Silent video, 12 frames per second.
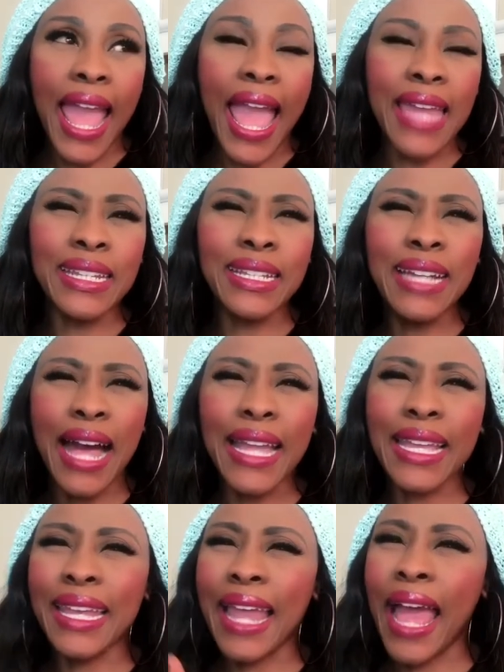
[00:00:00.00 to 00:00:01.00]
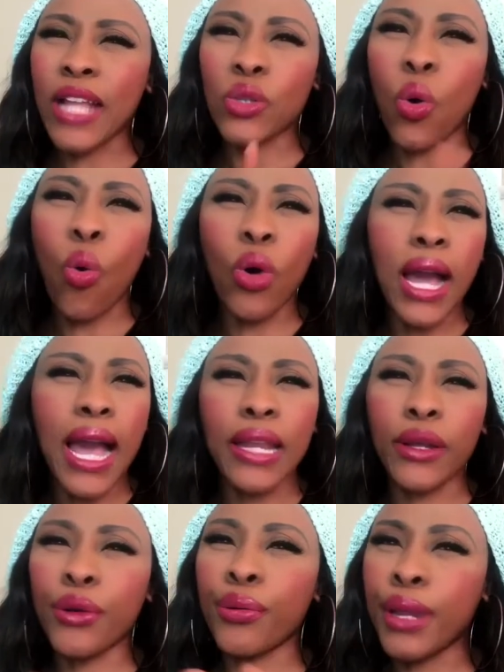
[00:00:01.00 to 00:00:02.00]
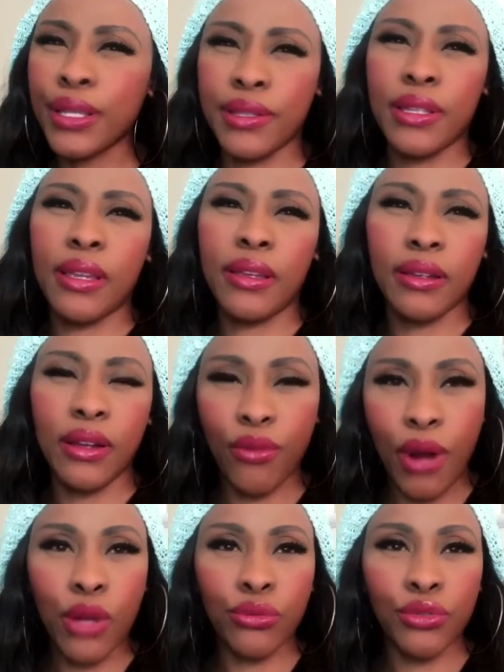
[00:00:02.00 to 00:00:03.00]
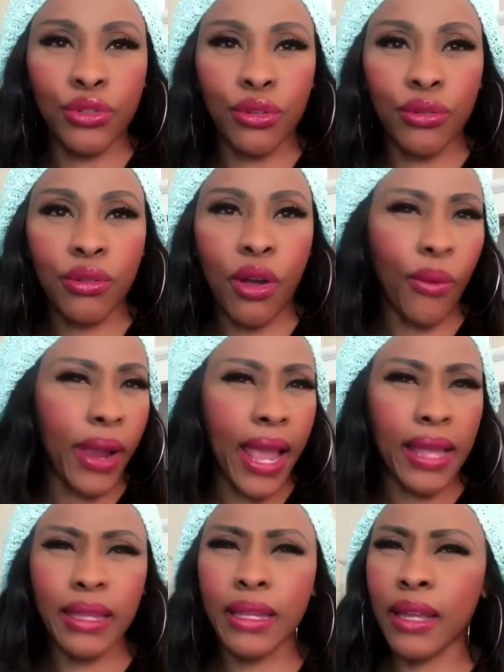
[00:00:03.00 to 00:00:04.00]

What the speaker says: and a guy can act all kind of crazy around you, okay?